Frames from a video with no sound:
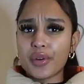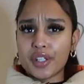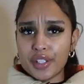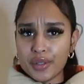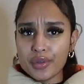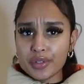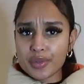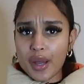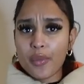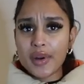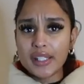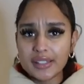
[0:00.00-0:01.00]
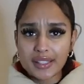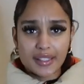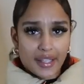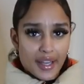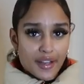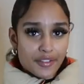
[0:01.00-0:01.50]
cute so I wanted to
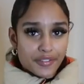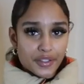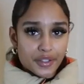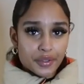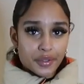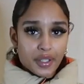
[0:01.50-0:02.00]
get a few